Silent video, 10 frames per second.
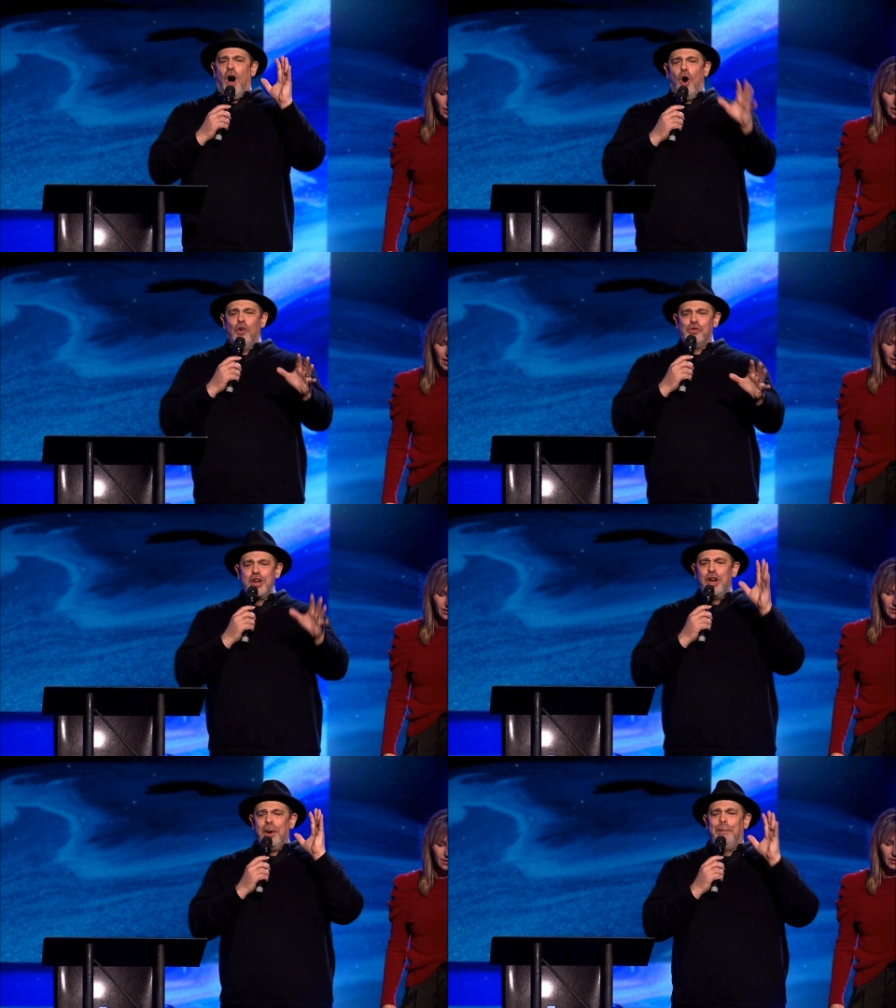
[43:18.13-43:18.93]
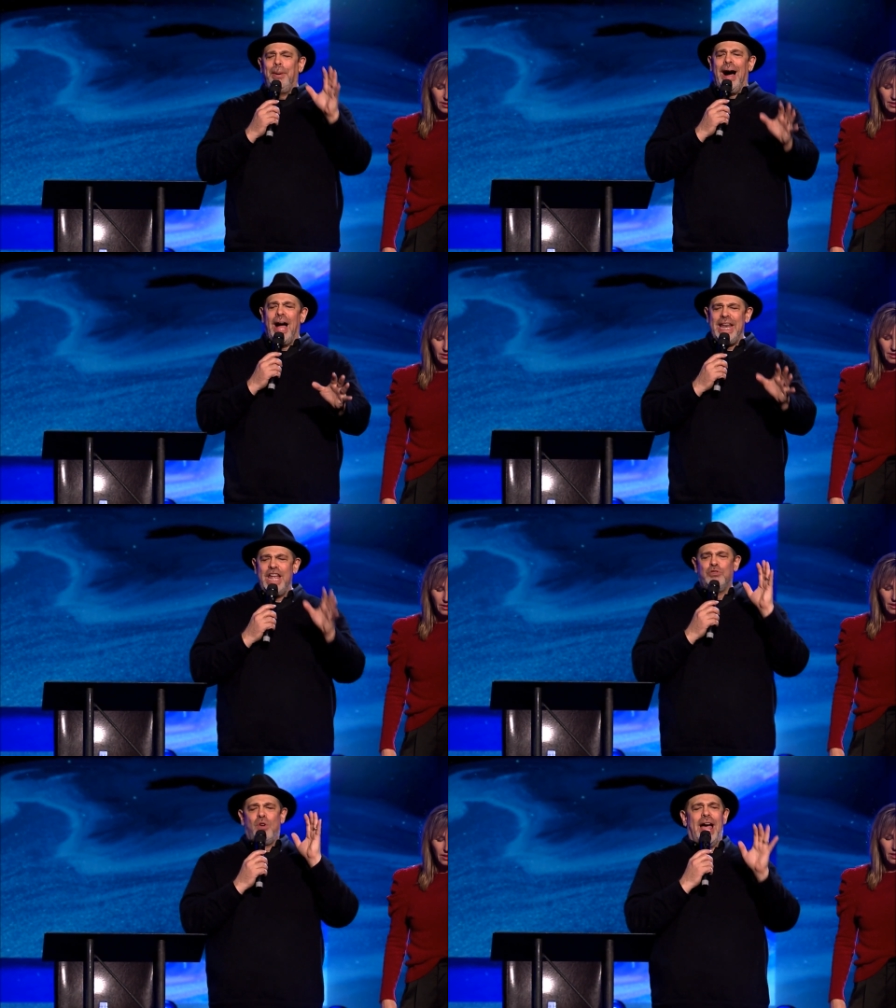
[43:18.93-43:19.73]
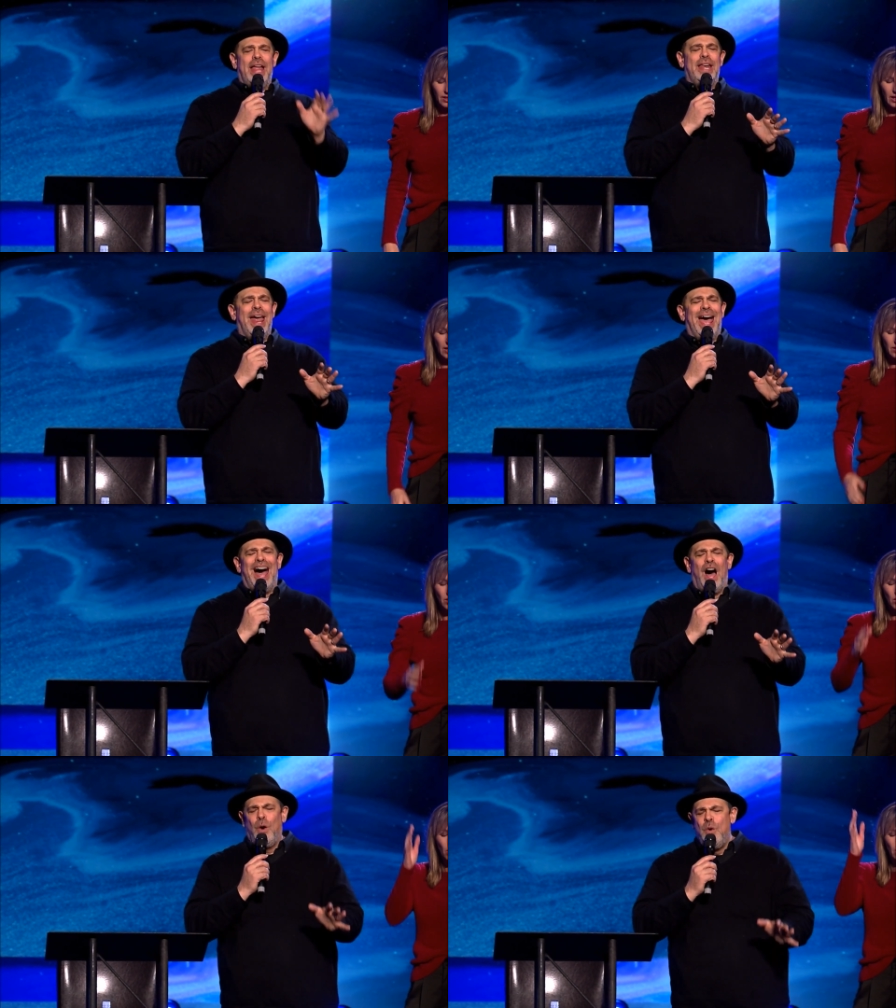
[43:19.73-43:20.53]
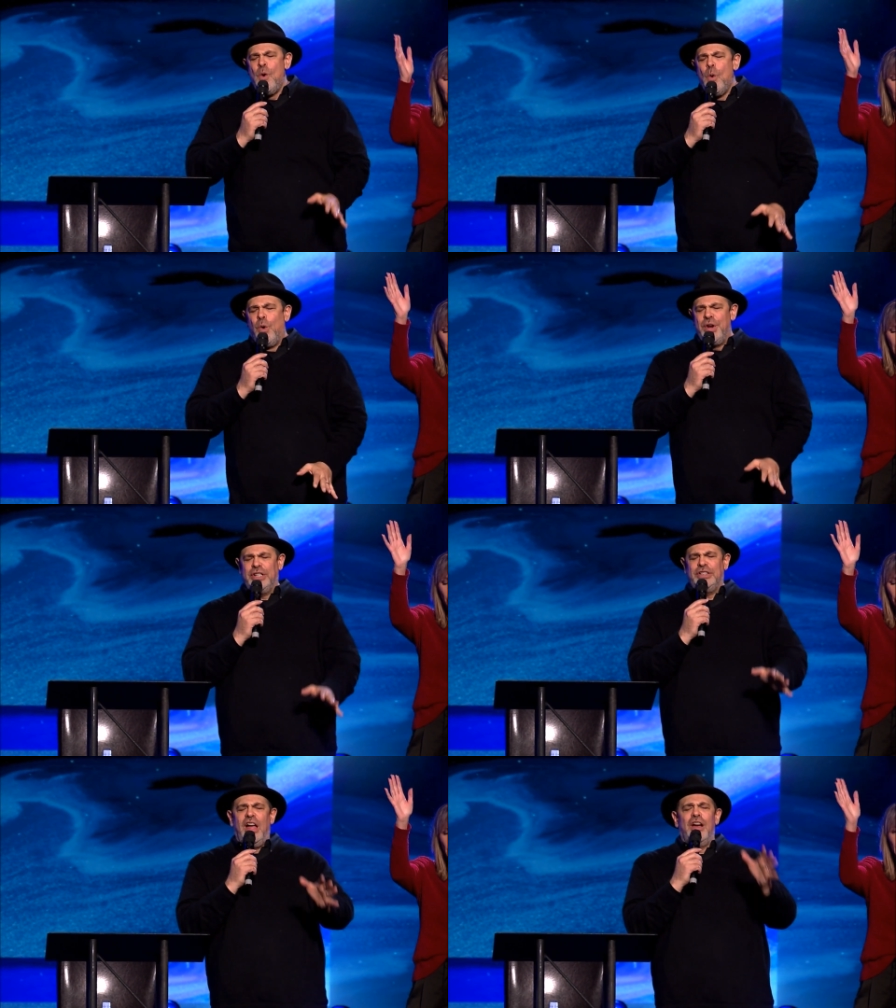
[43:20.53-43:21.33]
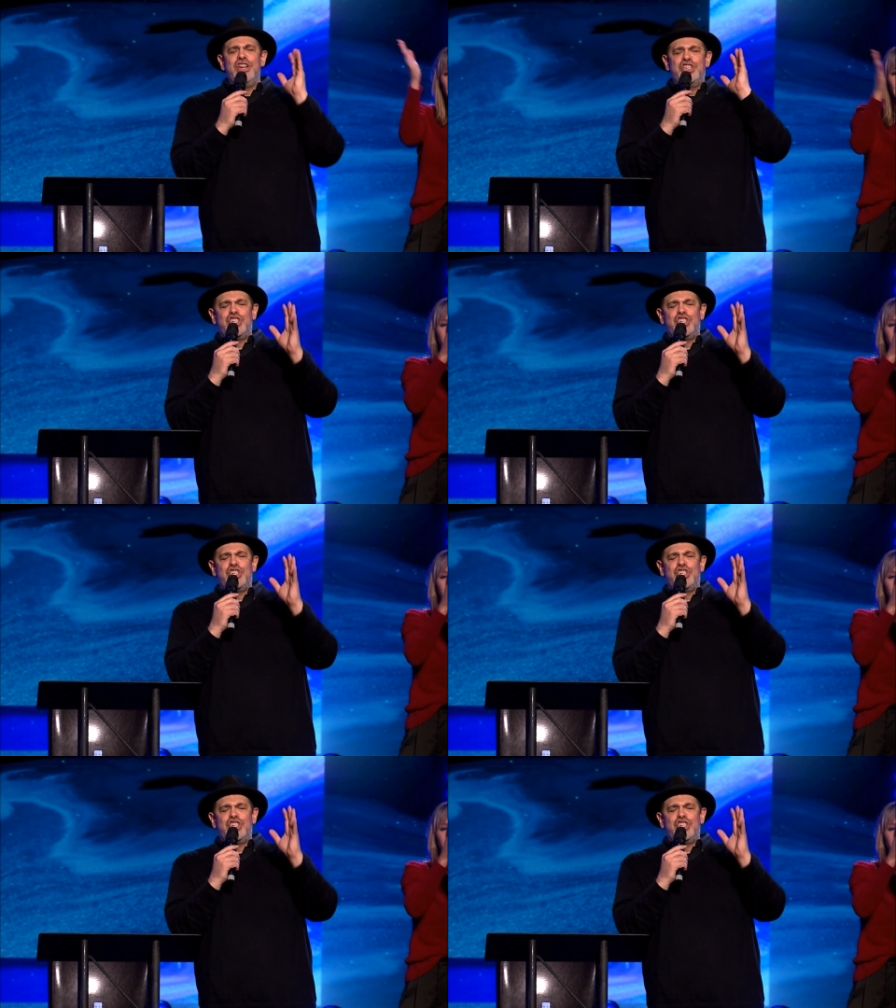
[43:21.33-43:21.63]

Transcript: over your body right now. We're declaring